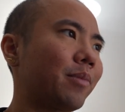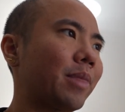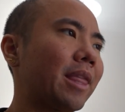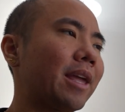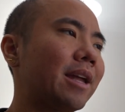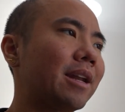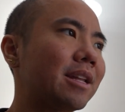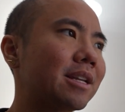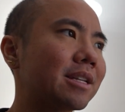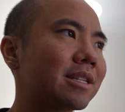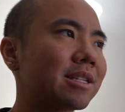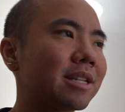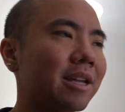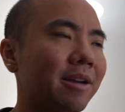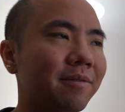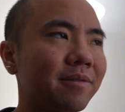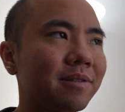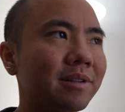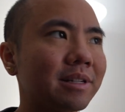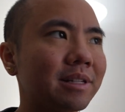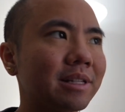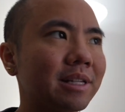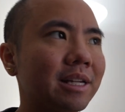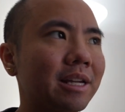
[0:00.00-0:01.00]
It is
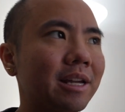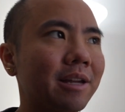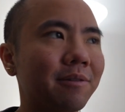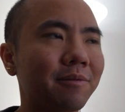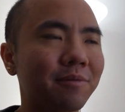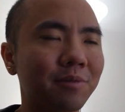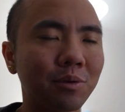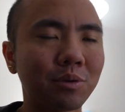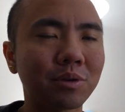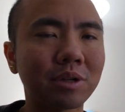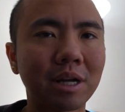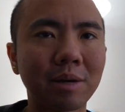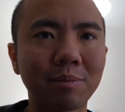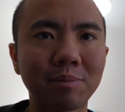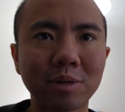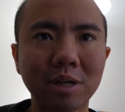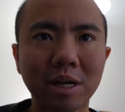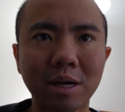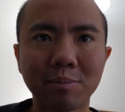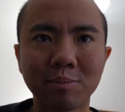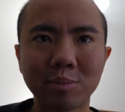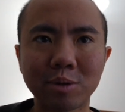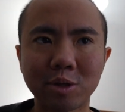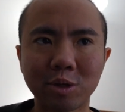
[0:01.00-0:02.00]
definitely a full-time
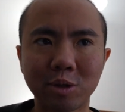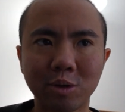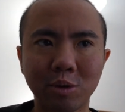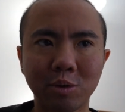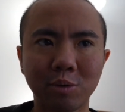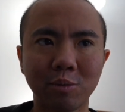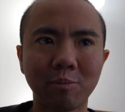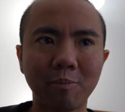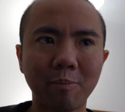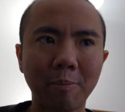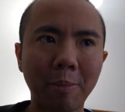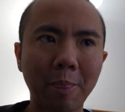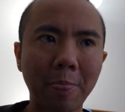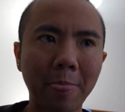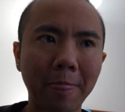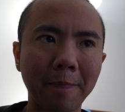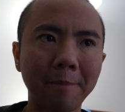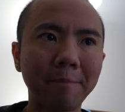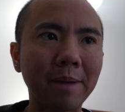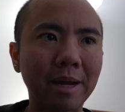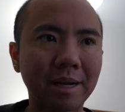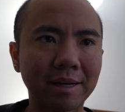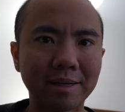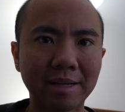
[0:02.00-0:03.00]
job to
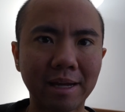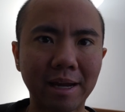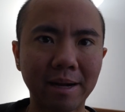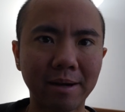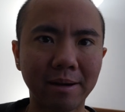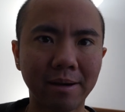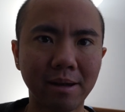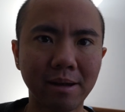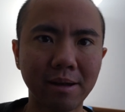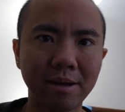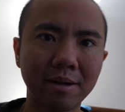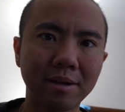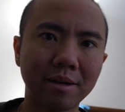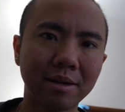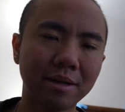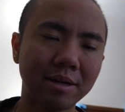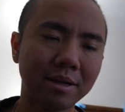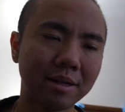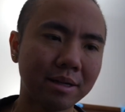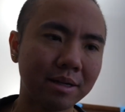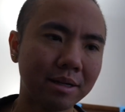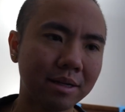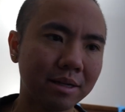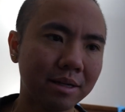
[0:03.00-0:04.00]
maintain.
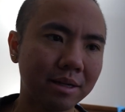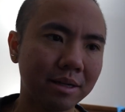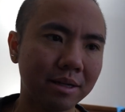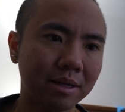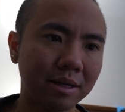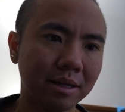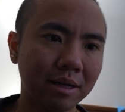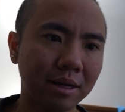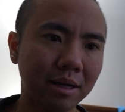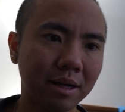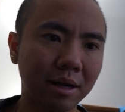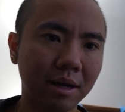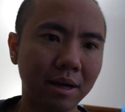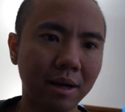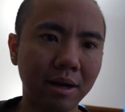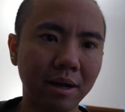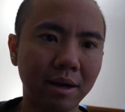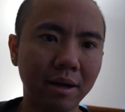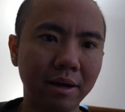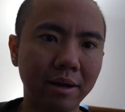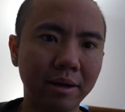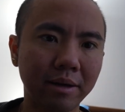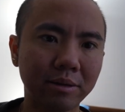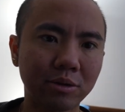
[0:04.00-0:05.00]

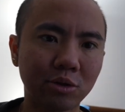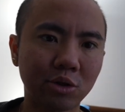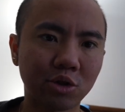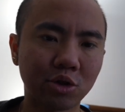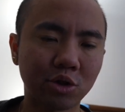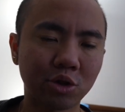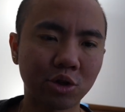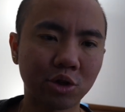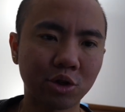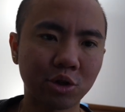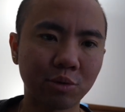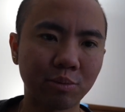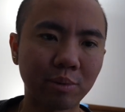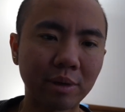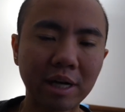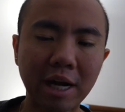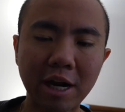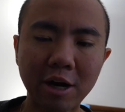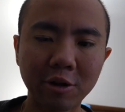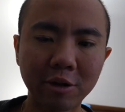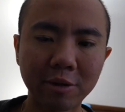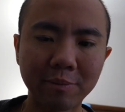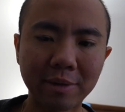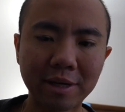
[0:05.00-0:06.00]
But not
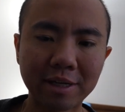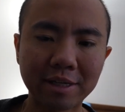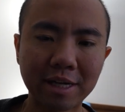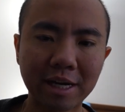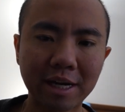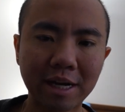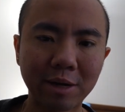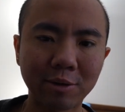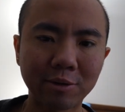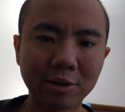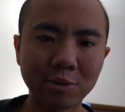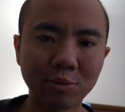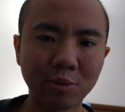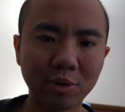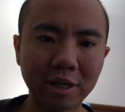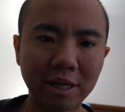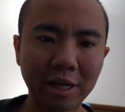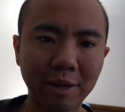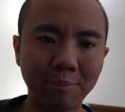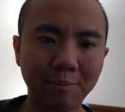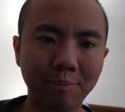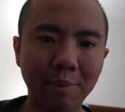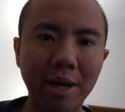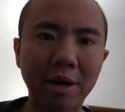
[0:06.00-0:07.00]
only maintain, I just want to
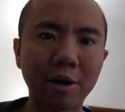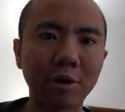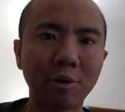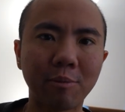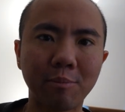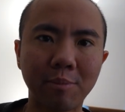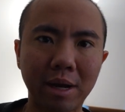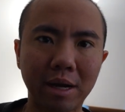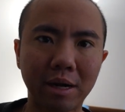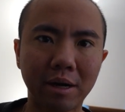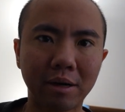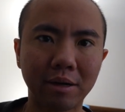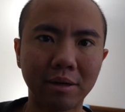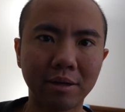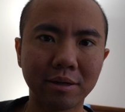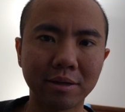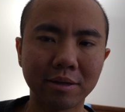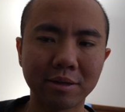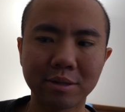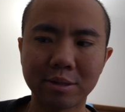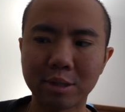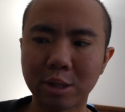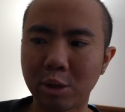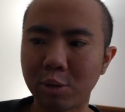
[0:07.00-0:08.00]
get better and better.
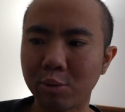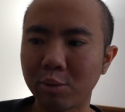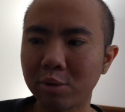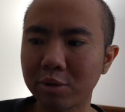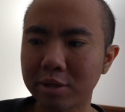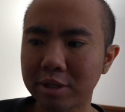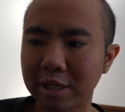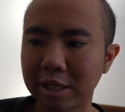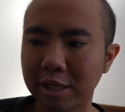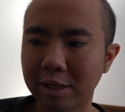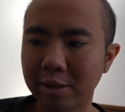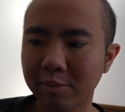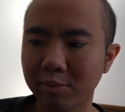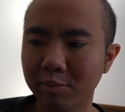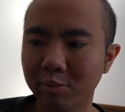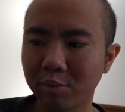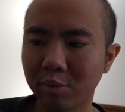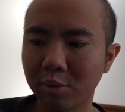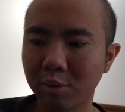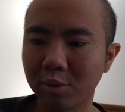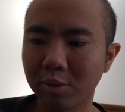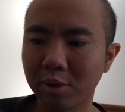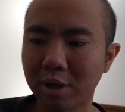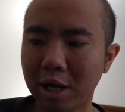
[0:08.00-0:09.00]
So we'll see.
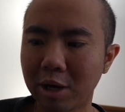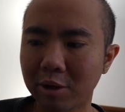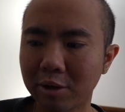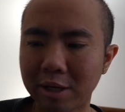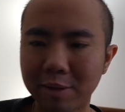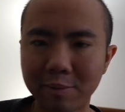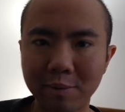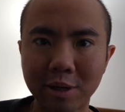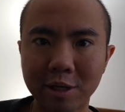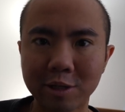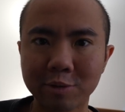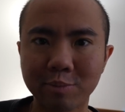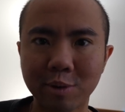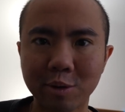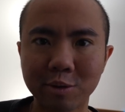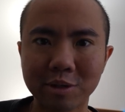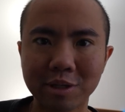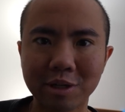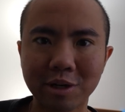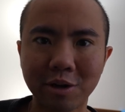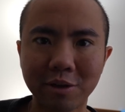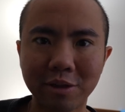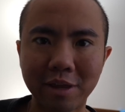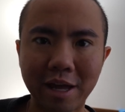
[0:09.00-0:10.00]
I'll keep you guys
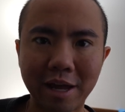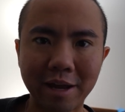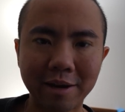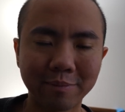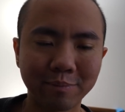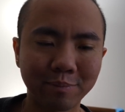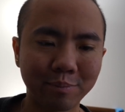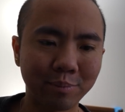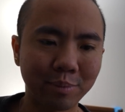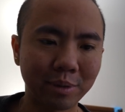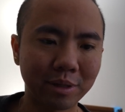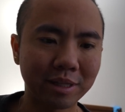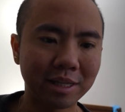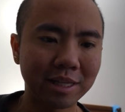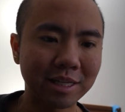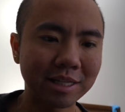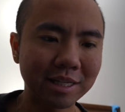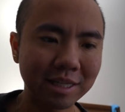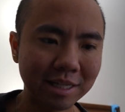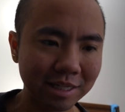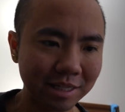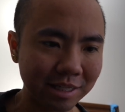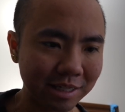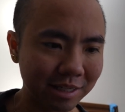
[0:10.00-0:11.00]
posted on that. But this
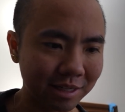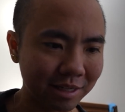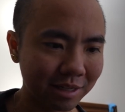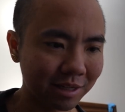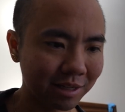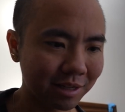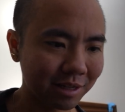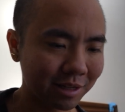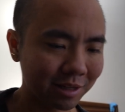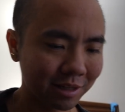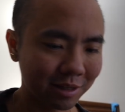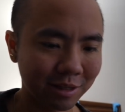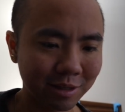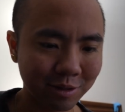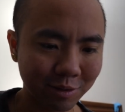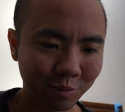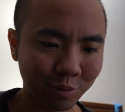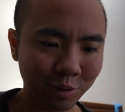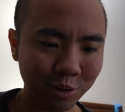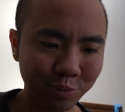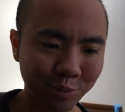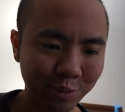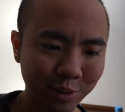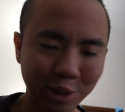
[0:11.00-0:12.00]
is
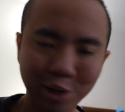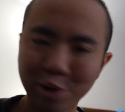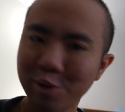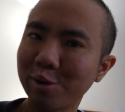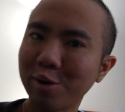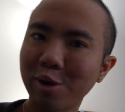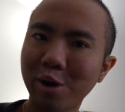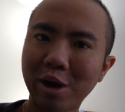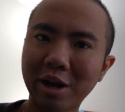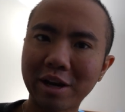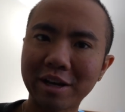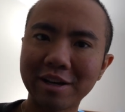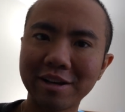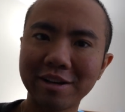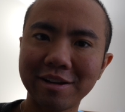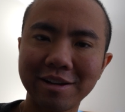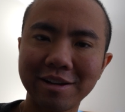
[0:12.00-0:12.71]
what's been going on.